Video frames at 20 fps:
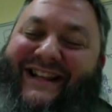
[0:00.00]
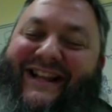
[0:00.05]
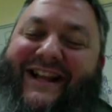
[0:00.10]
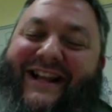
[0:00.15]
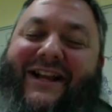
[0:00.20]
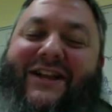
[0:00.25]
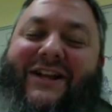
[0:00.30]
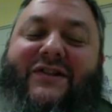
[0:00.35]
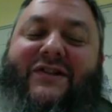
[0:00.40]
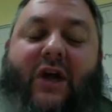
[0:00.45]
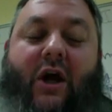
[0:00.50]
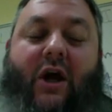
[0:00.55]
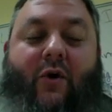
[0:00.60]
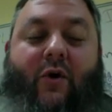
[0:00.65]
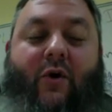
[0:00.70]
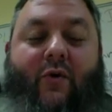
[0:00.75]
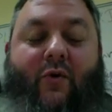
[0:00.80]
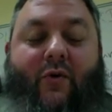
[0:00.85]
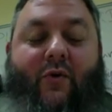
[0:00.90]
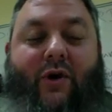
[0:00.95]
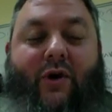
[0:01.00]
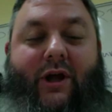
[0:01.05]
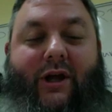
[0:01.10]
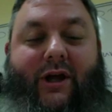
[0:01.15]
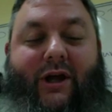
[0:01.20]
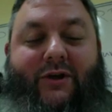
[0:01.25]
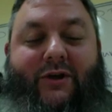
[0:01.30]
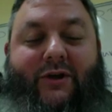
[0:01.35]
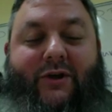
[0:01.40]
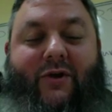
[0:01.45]
So
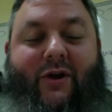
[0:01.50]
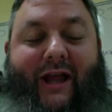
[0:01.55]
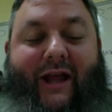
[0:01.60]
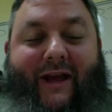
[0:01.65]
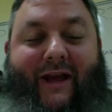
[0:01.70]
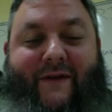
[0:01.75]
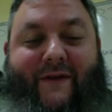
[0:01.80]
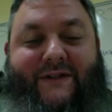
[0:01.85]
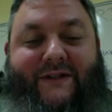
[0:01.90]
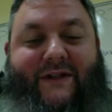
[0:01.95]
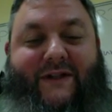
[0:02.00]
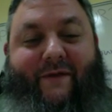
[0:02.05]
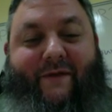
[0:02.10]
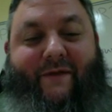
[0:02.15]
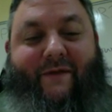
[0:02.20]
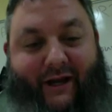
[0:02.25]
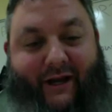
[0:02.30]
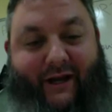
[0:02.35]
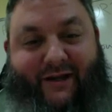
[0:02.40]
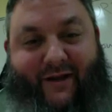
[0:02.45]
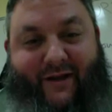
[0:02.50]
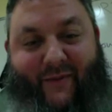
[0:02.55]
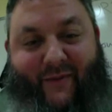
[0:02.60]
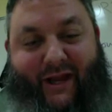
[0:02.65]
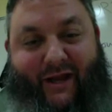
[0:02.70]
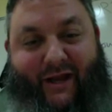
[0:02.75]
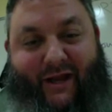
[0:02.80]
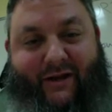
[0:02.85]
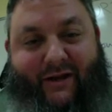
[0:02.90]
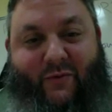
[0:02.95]
Control F is the find
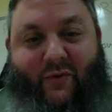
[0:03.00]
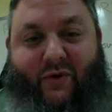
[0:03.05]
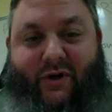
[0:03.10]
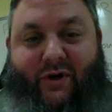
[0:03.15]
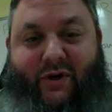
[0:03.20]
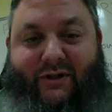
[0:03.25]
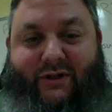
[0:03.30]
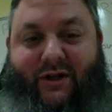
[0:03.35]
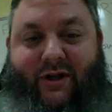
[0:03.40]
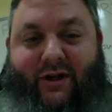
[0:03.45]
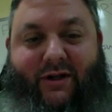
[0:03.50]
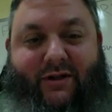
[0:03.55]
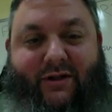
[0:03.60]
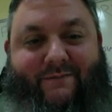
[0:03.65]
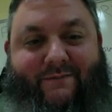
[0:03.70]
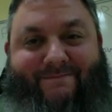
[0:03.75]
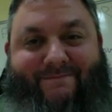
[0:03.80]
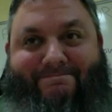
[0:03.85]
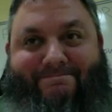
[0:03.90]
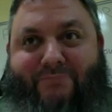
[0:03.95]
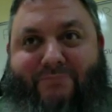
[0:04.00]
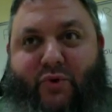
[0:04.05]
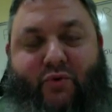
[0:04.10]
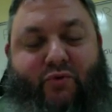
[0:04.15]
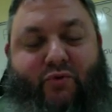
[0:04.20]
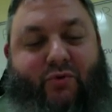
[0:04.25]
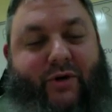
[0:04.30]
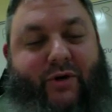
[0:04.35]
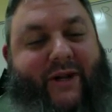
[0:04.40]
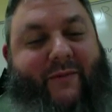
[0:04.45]
command. It works on
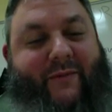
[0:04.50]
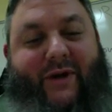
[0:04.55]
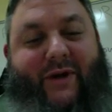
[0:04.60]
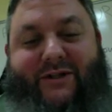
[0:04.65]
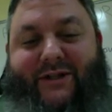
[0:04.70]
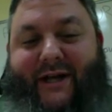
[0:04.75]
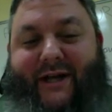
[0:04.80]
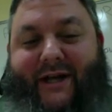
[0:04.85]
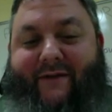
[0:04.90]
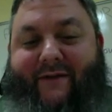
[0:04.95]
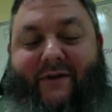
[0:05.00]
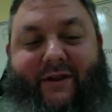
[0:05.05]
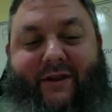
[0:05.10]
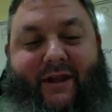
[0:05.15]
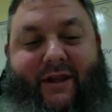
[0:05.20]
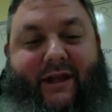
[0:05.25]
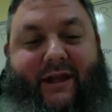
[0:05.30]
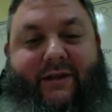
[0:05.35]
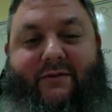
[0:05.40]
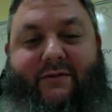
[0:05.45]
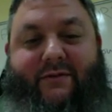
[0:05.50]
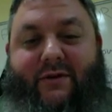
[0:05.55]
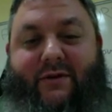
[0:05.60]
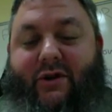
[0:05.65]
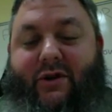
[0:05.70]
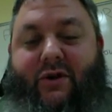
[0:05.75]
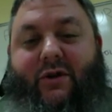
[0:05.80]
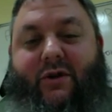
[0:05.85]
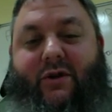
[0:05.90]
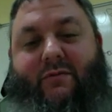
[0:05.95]
pretty much everything.
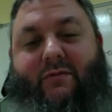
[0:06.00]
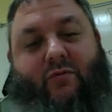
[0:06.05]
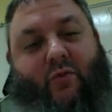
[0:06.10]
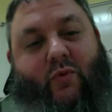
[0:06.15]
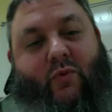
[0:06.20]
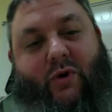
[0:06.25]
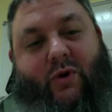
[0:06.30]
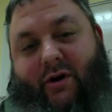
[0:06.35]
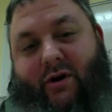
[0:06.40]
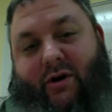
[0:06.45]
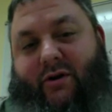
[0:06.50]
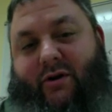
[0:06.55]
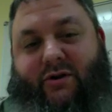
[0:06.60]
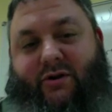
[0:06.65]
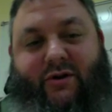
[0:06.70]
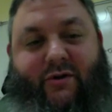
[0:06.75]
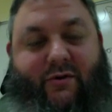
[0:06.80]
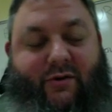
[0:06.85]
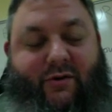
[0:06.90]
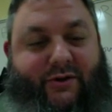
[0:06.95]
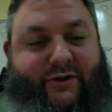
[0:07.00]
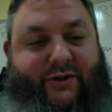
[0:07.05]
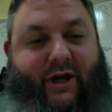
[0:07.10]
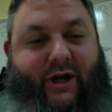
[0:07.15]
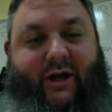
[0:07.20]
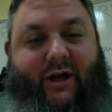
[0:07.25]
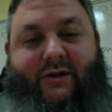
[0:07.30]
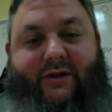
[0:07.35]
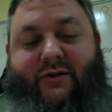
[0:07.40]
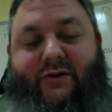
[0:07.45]
Word, Google
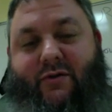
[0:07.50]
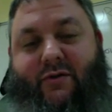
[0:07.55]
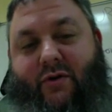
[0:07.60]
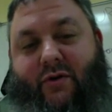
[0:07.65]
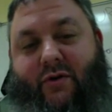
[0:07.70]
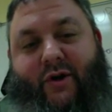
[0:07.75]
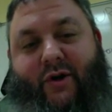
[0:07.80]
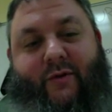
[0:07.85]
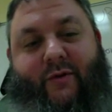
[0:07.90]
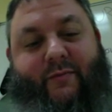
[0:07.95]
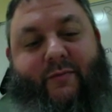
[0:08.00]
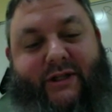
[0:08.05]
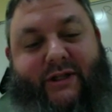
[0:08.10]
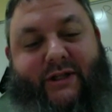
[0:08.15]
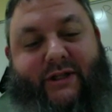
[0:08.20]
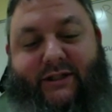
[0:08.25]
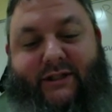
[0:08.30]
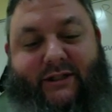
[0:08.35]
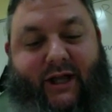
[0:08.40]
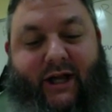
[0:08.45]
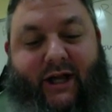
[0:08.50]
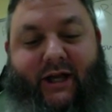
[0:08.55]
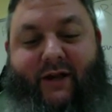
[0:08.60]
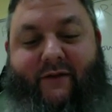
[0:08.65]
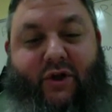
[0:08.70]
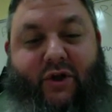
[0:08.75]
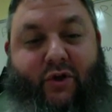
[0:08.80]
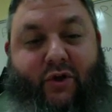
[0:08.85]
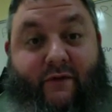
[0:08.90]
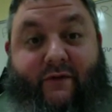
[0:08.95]
Docs, Chrome. It's kind of
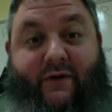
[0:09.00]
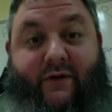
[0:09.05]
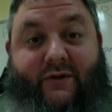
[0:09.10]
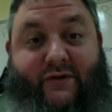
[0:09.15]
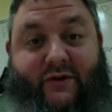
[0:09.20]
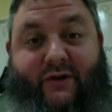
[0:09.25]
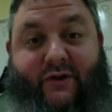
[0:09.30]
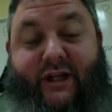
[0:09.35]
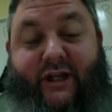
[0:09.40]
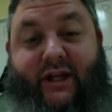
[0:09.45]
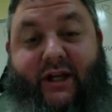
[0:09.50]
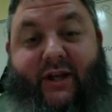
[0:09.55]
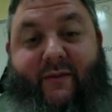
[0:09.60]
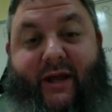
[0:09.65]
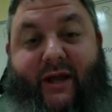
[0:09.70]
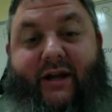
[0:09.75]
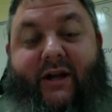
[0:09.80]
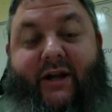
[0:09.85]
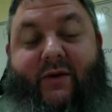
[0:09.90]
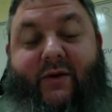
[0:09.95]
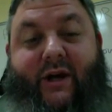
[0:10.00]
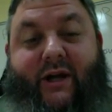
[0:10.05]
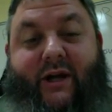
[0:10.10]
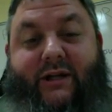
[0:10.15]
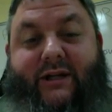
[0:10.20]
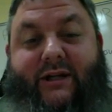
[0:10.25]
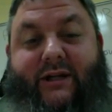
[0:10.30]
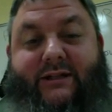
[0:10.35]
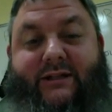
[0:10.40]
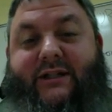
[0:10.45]
a universal key command, and what it
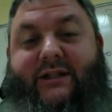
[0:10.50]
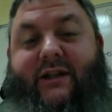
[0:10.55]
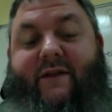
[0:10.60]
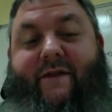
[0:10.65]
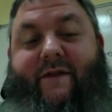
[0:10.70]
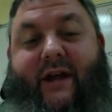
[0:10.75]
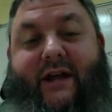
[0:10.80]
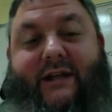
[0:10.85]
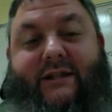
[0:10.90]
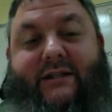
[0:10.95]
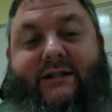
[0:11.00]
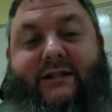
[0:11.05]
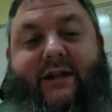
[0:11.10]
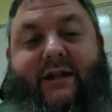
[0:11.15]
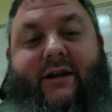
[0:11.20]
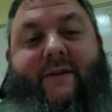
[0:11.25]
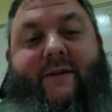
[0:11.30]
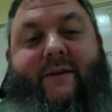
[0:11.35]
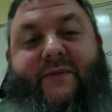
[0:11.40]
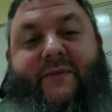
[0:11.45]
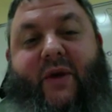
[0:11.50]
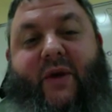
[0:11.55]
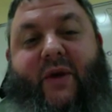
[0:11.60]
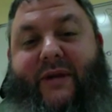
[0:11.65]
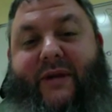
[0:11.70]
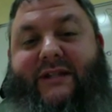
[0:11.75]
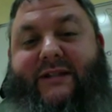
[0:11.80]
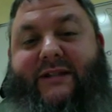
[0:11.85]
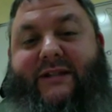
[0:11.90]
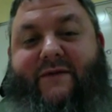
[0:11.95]
does is it finds a
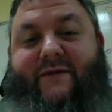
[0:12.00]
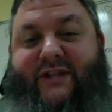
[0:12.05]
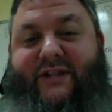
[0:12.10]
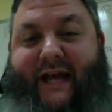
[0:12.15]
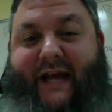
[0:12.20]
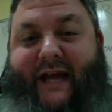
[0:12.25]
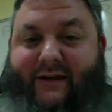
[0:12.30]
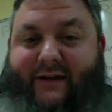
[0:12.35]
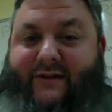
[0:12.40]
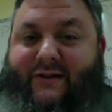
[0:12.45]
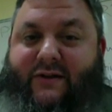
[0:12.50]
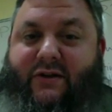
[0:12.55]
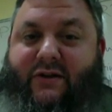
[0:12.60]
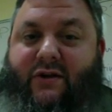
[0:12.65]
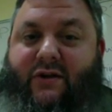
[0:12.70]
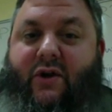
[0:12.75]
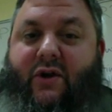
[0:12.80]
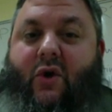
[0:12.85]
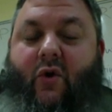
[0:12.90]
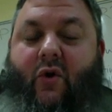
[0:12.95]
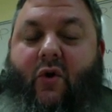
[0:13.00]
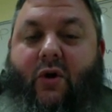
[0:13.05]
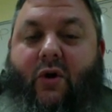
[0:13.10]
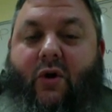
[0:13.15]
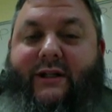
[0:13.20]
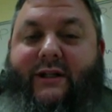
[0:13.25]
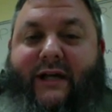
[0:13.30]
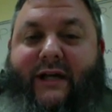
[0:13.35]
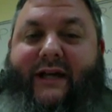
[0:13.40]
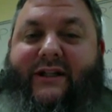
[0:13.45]
piece of text or a
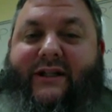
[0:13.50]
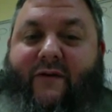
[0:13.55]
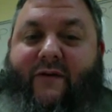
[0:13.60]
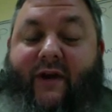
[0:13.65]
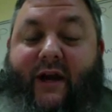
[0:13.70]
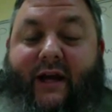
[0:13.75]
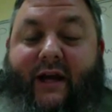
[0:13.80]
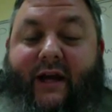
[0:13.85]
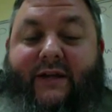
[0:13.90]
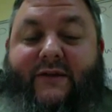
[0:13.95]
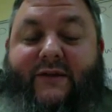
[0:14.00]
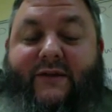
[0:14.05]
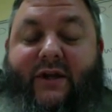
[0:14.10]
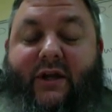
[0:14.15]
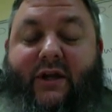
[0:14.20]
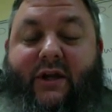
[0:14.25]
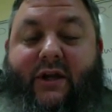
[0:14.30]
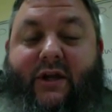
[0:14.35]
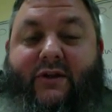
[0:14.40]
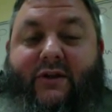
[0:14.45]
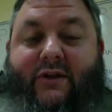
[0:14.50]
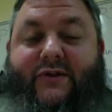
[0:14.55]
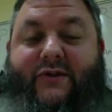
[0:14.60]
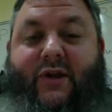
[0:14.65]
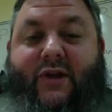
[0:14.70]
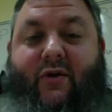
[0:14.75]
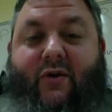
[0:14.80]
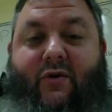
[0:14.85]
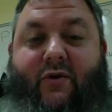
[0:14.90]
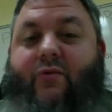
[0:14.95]
text phrase.
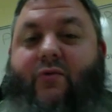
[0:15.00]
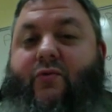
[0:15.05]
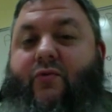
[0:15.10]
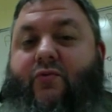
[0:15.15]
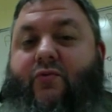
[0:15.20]
So